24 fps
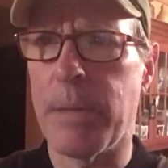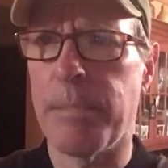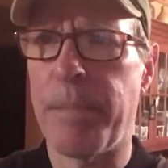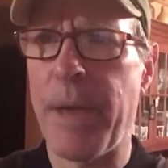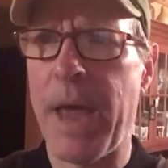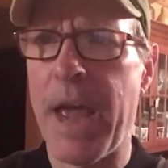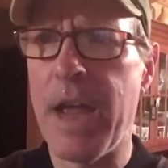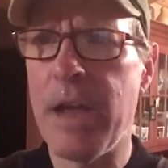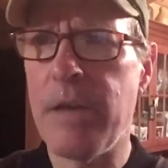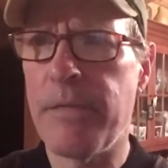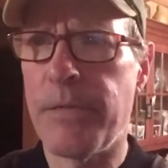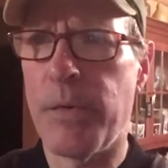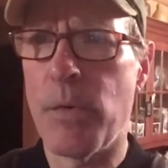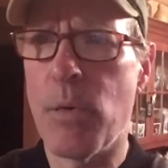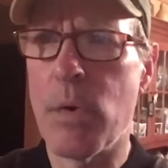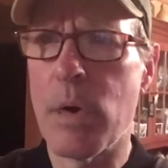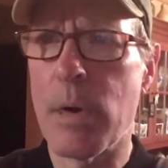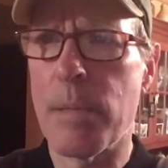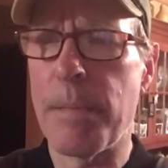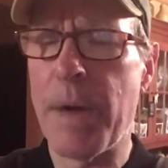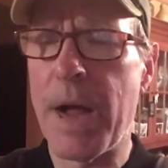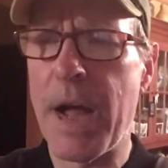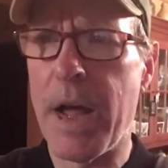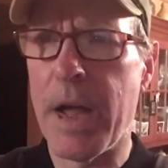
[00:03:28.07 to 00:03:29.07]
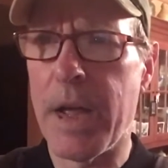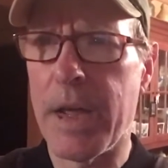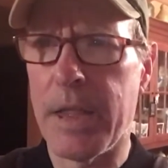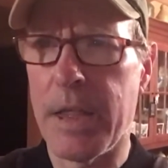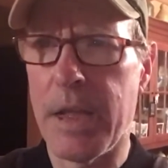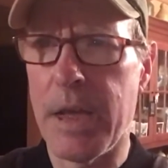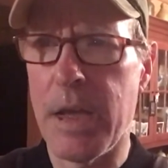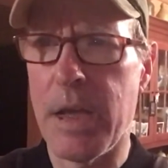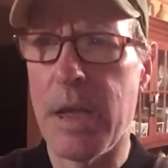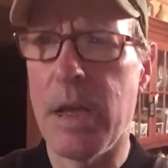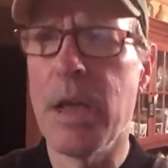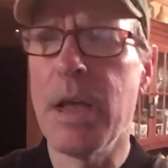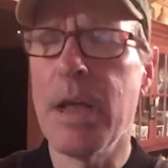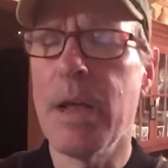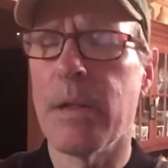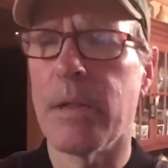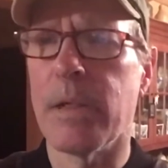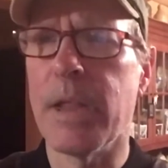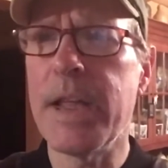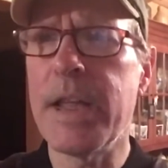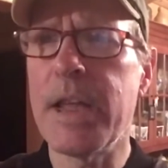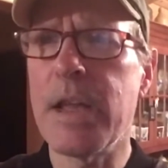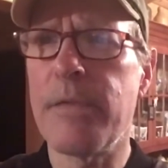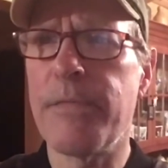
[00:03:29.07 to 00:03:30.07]
Paid for by the
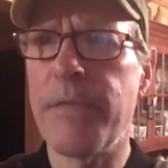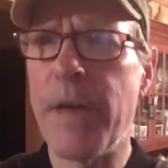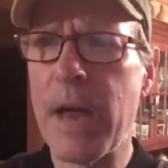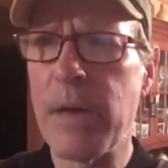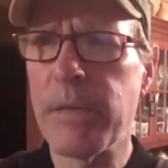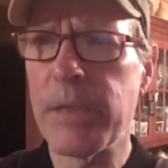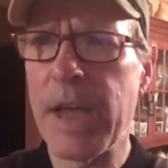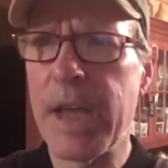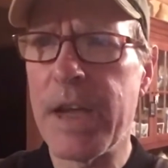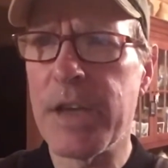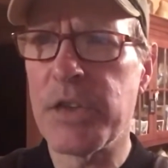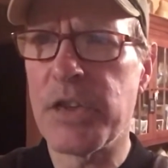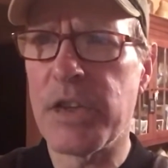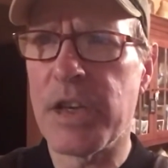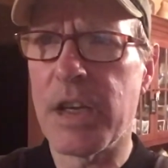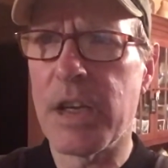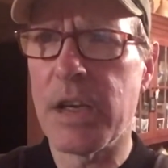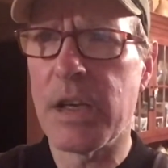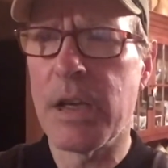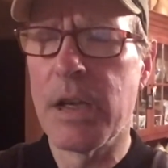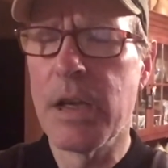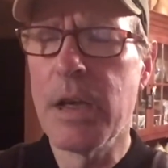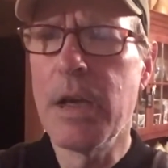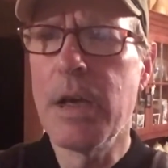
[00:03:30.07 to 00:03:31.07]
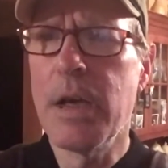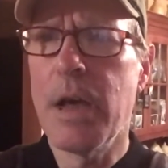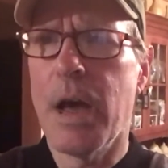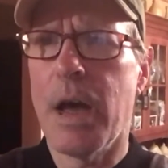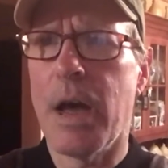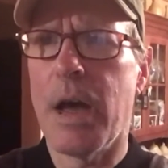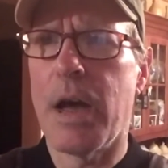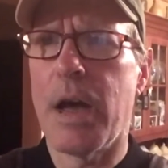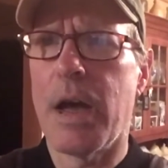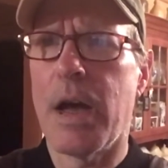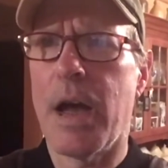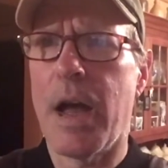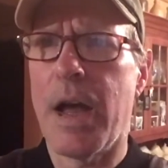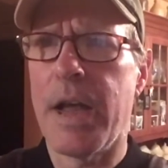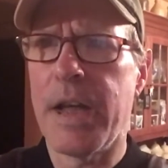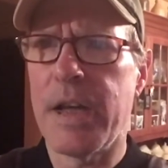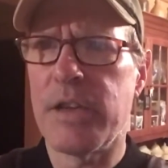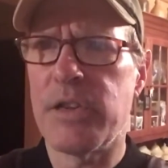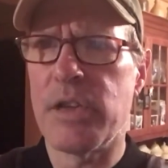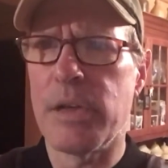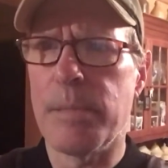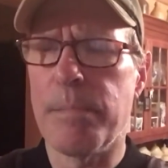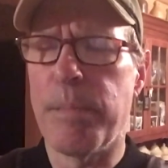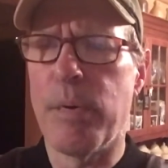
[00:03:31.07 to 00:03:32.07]
Lincoln Foundation. I
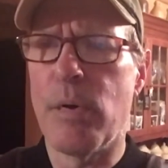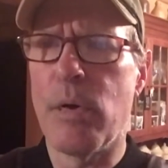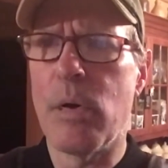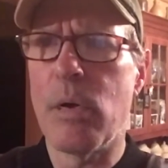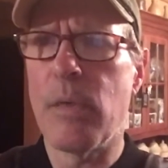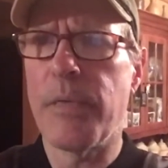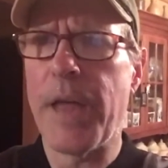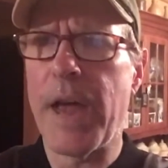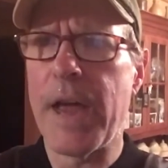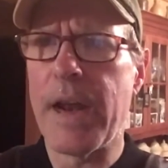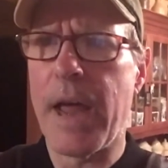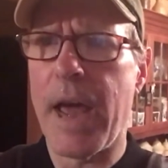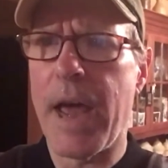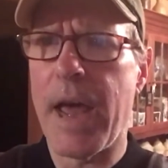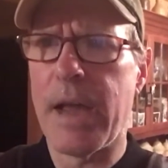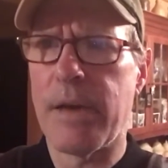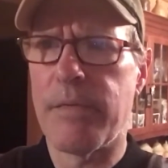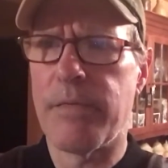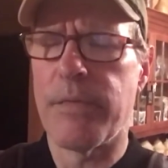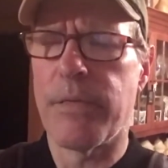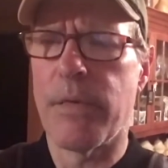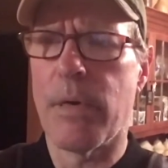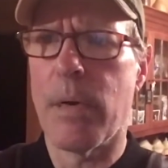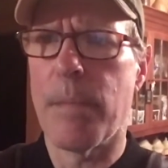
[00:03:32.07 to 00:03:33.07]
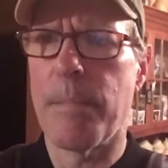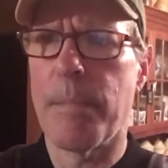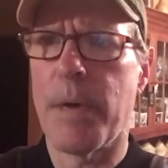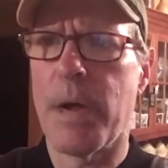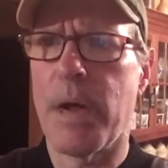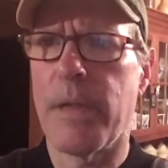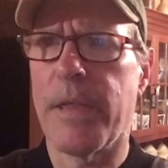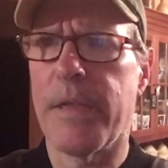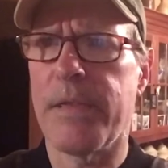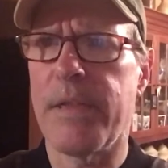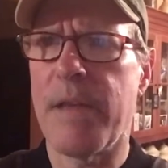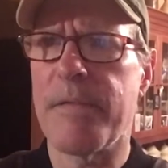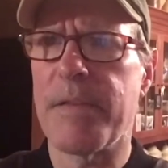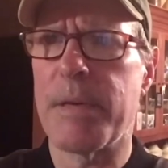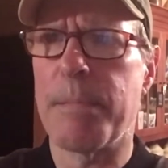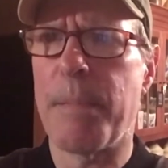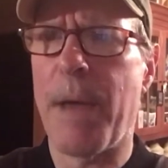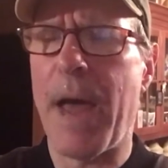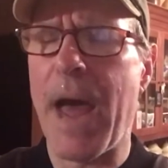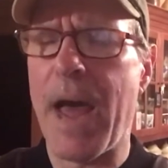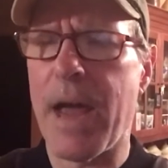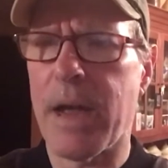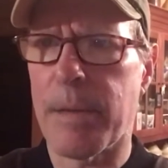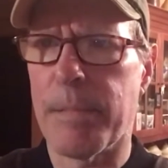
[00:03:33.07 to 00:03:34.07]
actually pulled that ad from the David
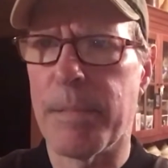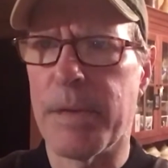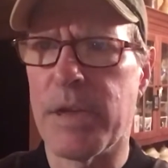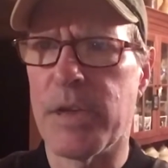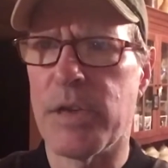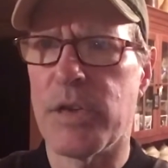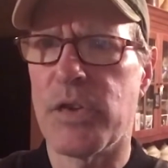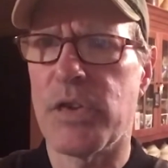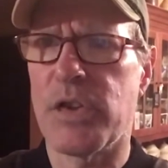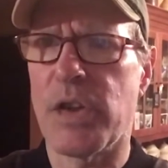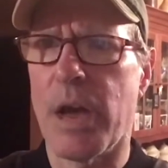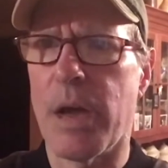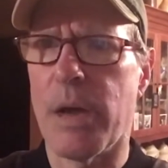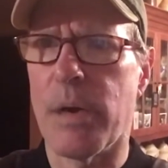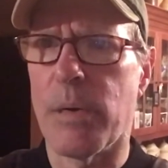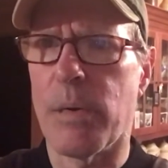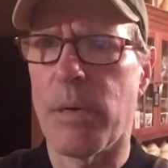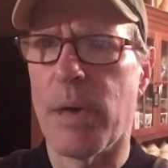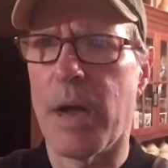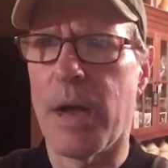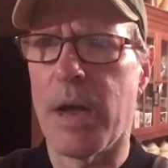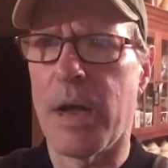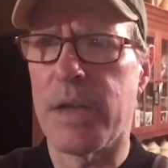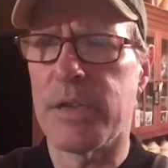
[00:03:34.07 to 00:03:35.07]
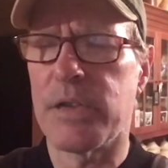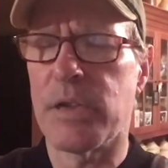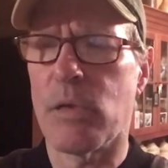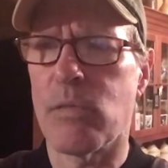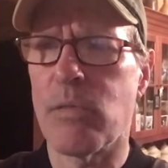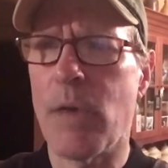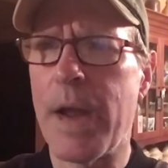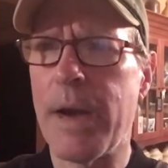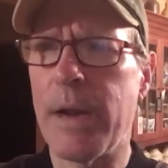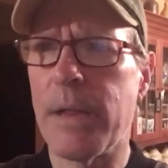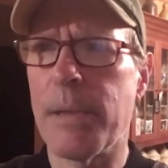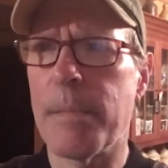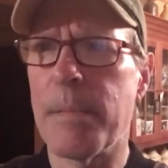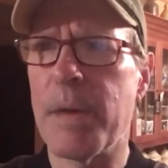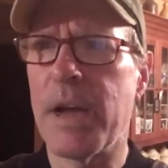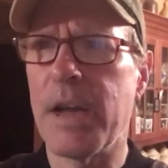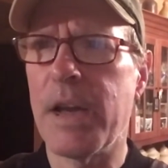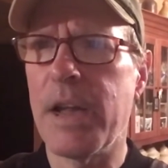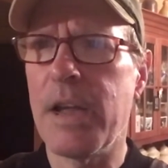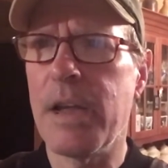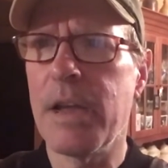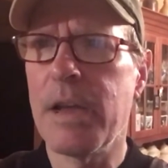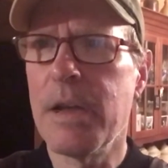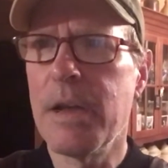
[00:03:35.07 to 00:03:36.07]
Pakman show. So right on the
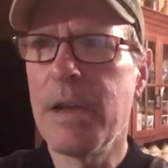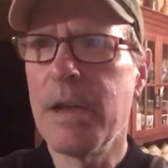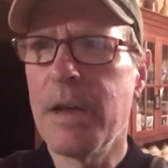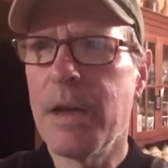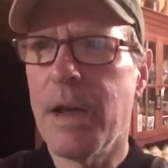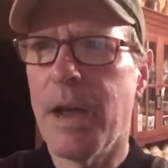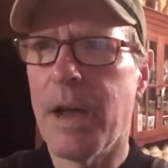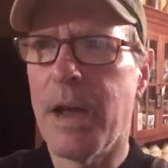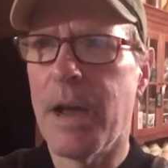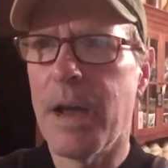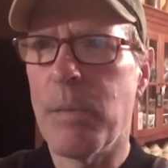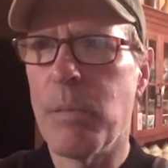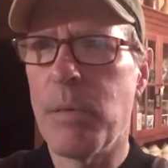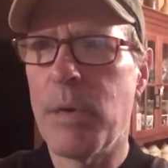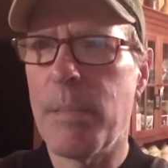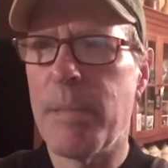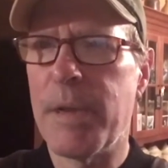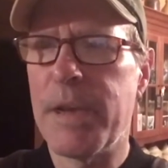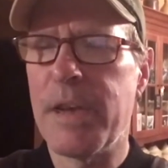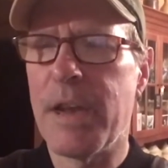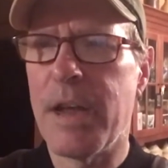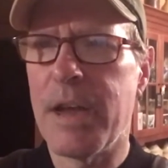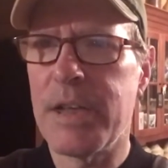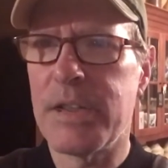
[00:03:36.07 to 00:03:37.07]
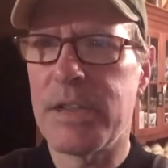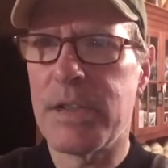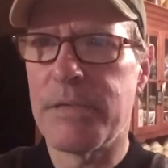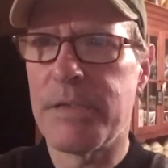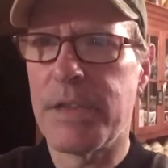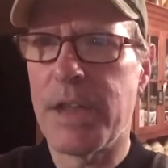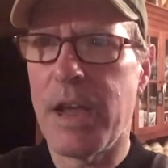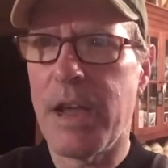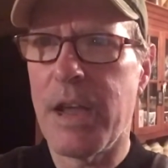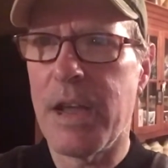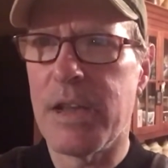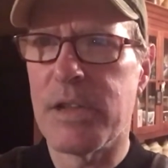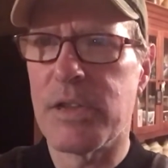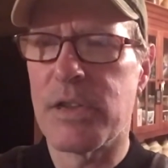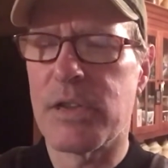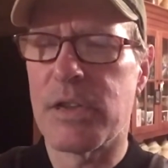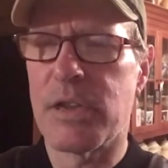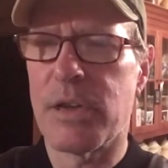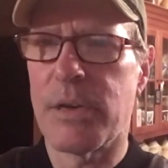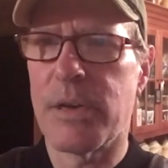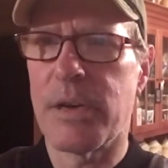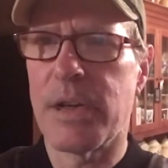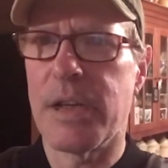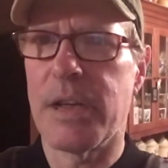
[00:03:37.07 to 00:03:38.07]
money. Would have been nice if they
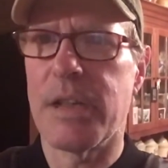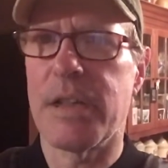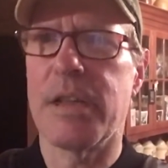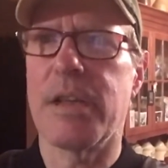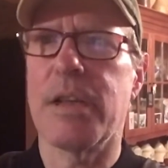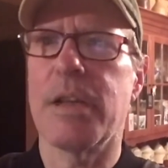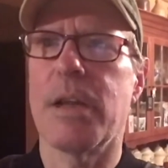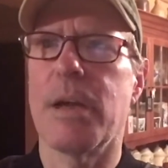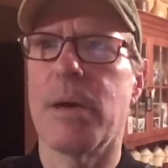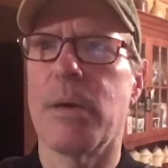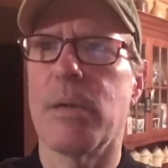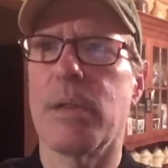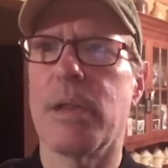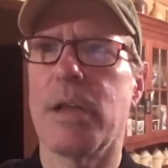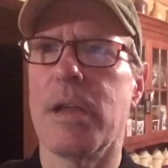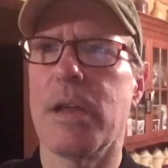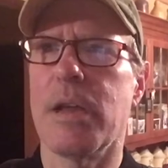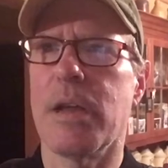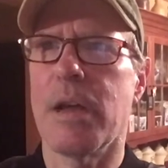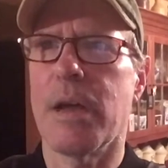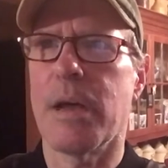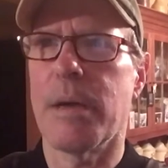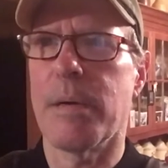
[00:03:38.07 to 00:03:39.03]
inserted, you know, the